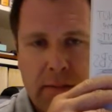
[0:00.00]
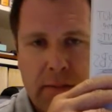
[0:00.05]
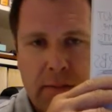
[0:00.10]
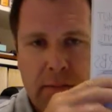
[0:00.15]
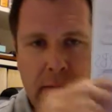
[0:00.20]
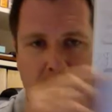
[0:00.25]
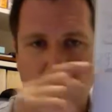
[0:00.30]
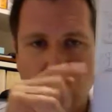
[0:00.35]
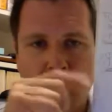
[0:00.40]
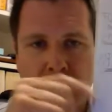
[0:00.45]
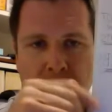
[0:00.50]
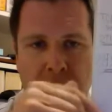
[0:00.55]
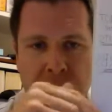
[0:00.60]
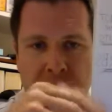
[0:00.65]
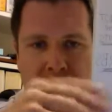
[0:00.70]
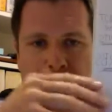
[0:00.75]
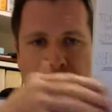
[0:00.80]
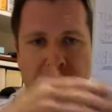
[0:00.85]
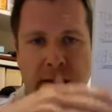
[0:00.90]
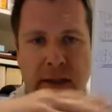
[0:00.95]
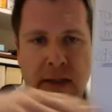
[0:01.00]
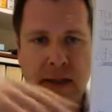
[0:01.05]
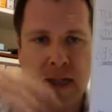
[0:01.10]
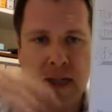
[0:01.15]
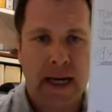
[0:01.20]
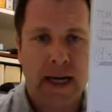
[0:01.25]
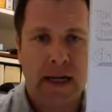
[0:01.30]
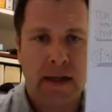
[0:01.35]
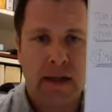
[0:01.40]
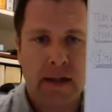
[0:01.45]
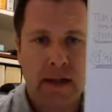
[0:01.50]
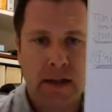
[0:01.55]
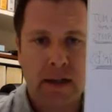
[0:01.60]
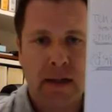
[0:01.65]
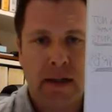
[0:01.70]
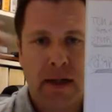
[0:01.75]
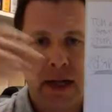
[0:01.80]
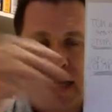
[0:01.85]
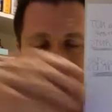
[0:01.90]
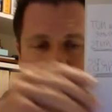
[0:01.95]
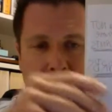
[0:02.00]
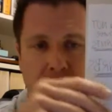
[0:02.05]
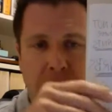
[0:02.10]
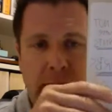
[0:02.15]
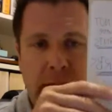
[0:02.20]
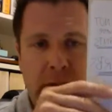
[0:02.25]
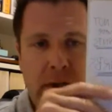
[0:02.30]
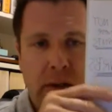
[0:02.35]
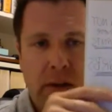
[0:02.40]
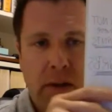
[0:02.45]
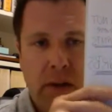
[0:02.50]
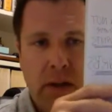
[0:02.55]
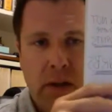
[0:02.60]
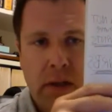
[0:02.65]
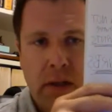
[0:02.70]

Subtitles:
More details on that in the next lecture.